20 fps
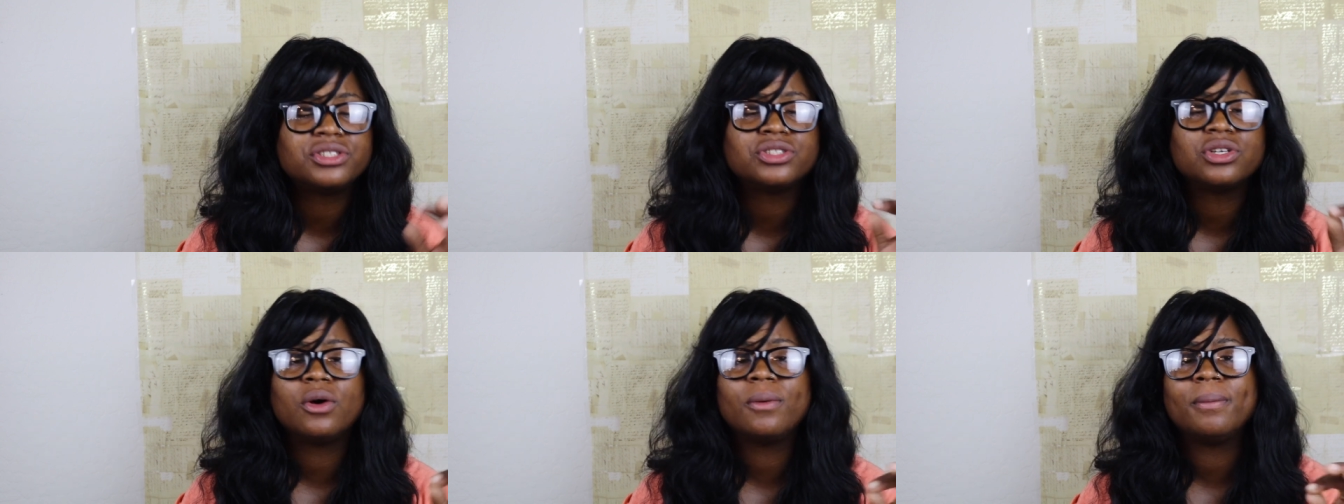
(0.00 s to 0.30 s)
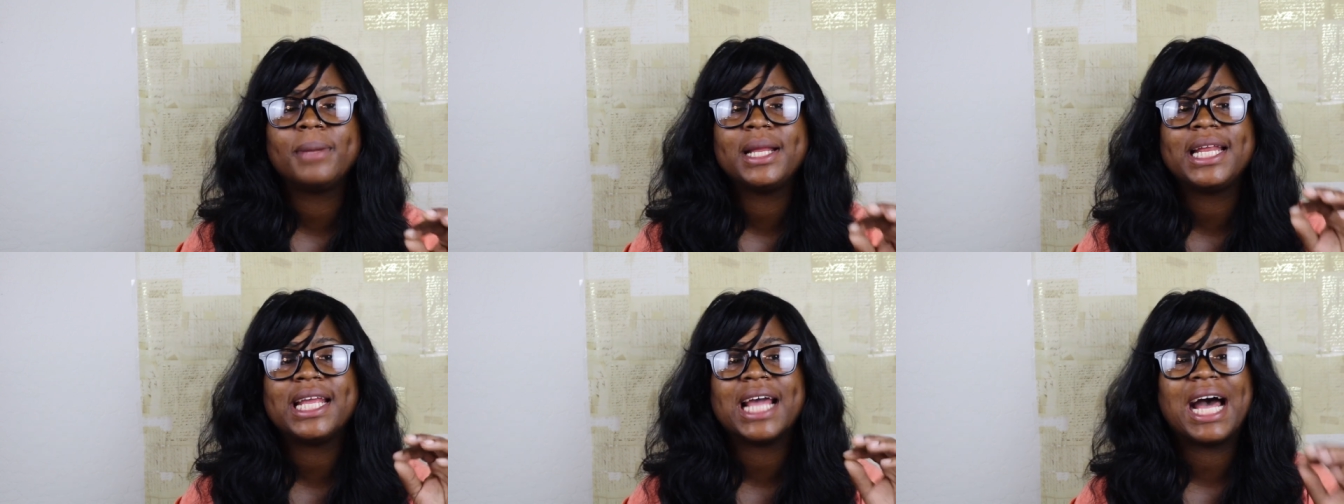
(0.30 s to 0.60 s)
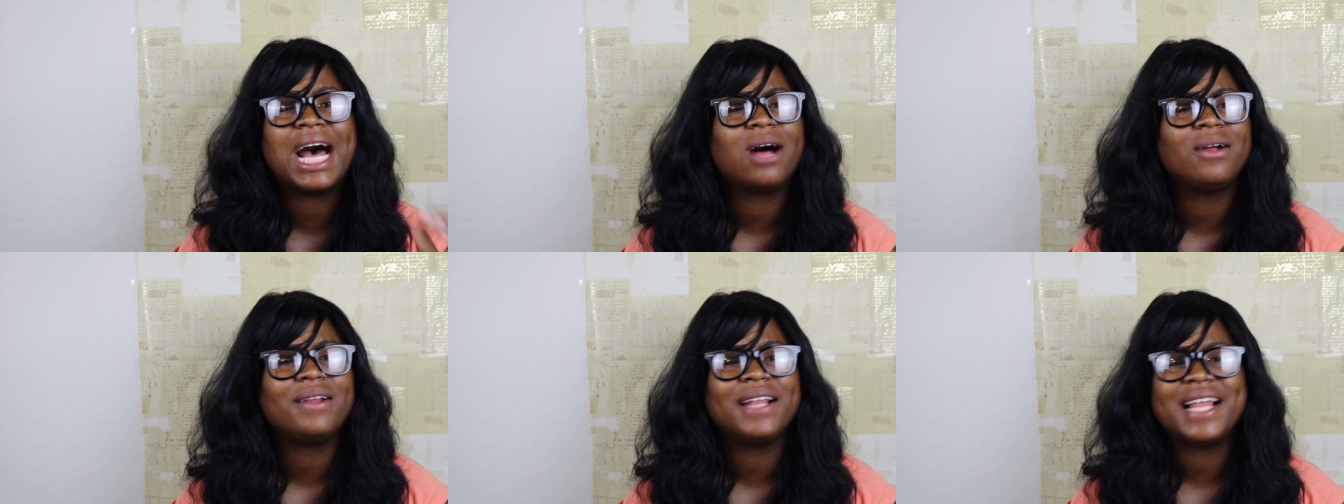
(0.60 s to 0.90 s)
so many
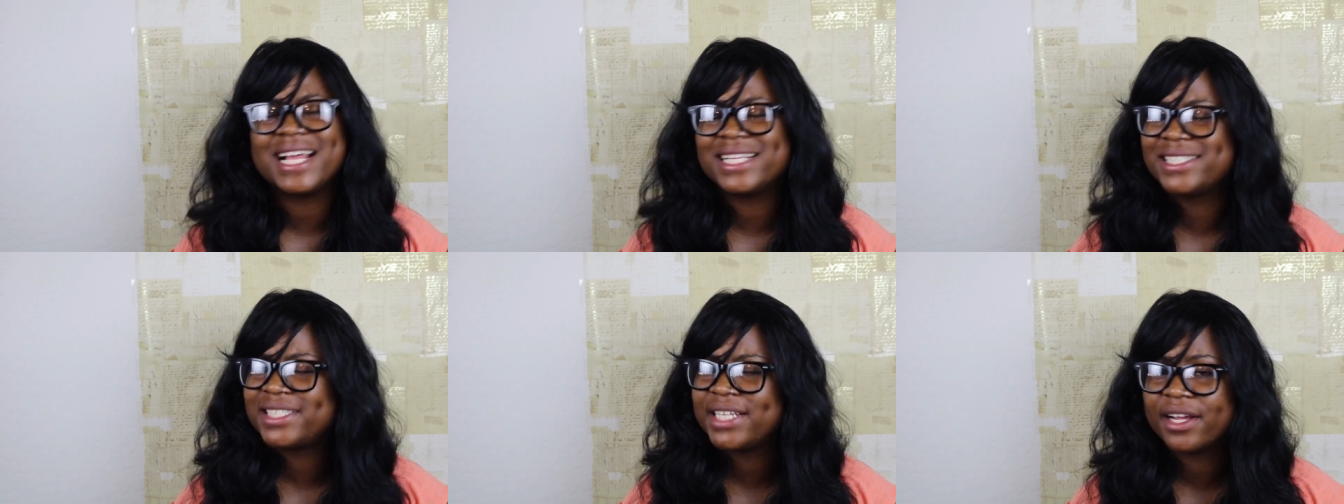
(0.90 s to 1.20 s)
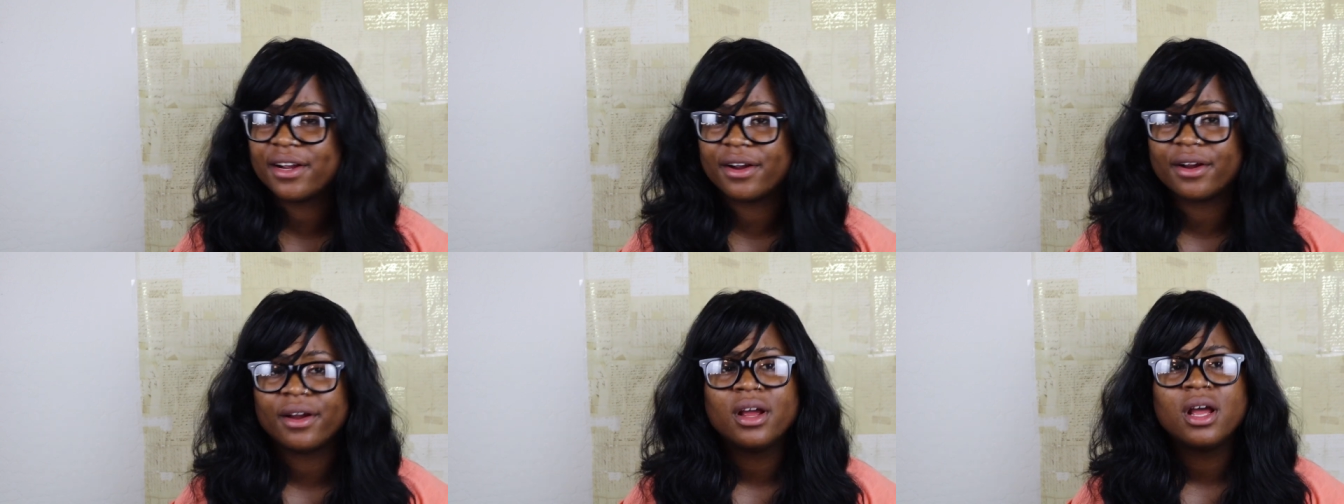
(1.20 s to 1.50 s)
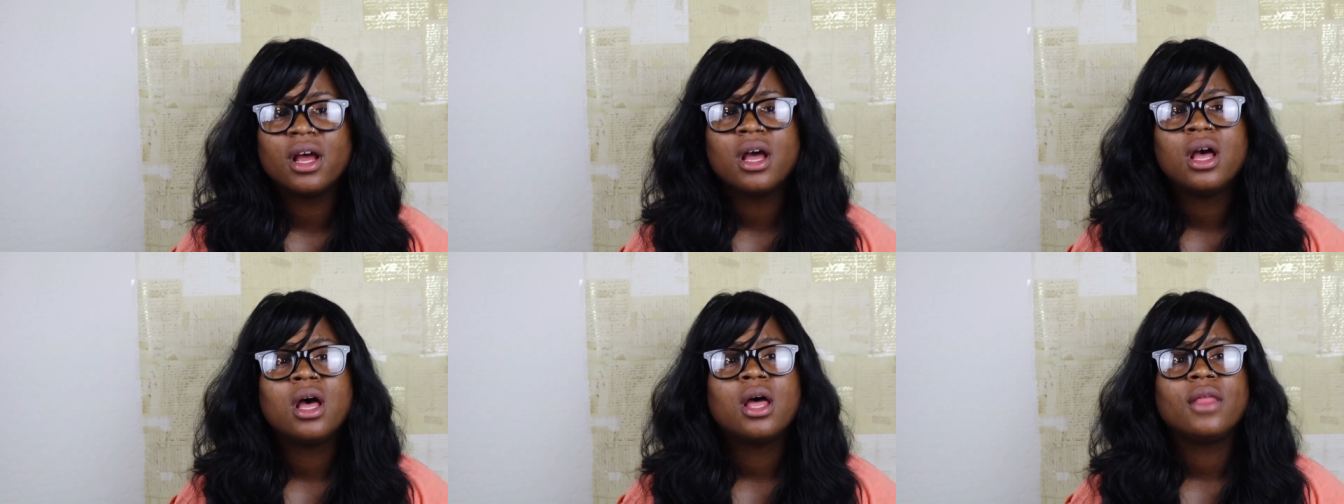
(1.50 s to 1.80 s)
outlets here.
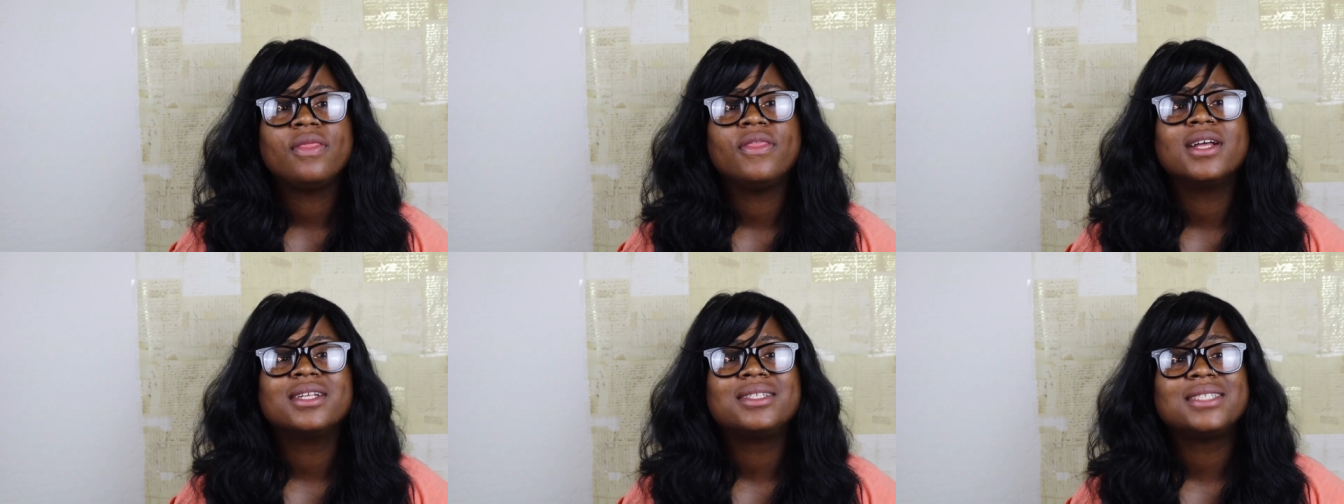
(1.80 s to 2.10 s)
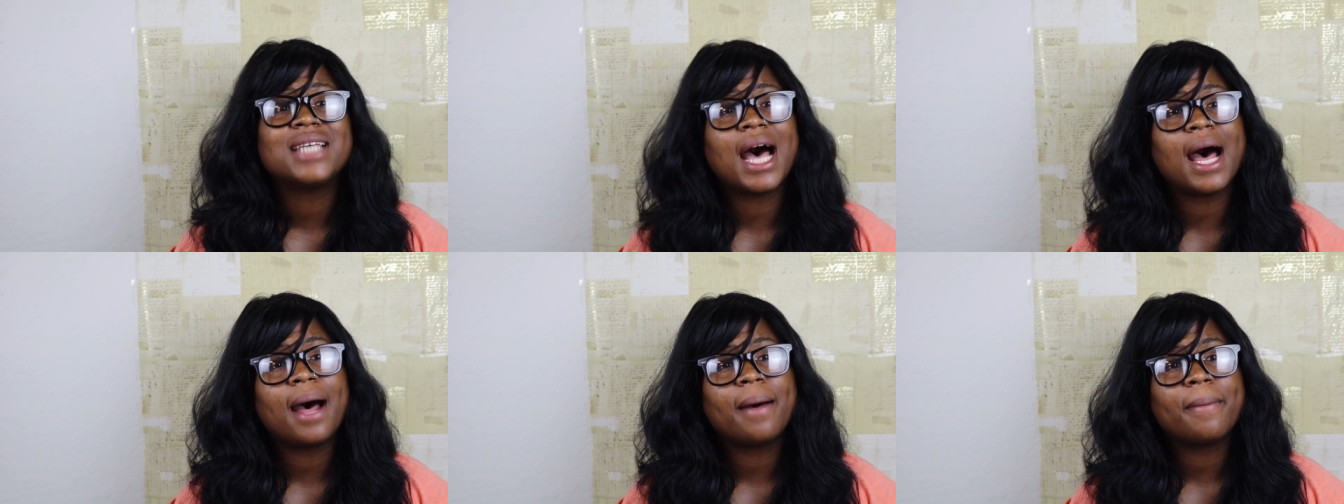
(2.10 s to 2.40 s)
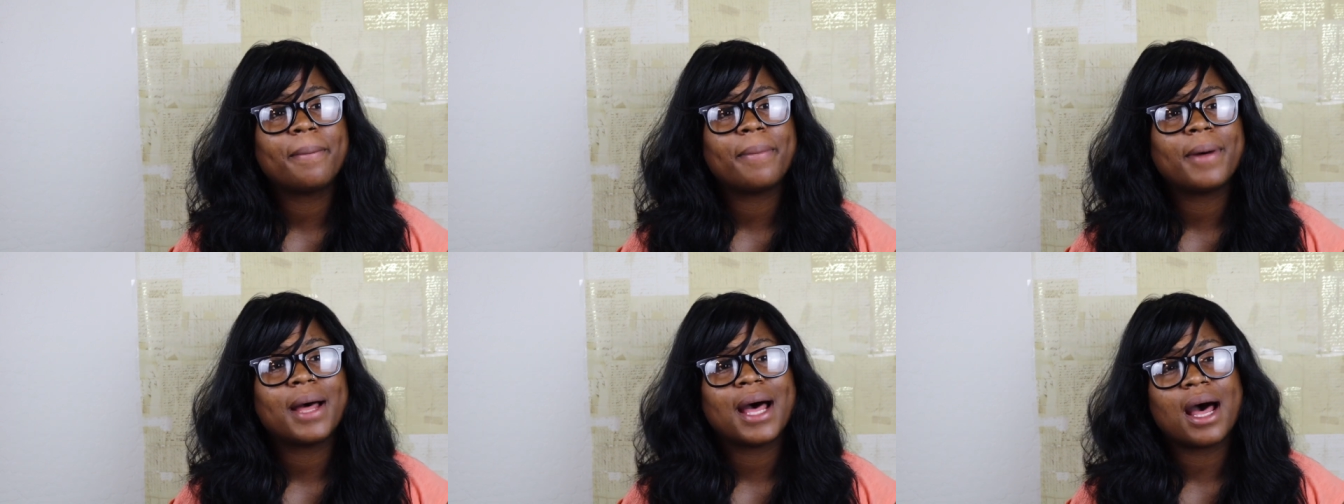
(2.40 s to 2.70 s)
The top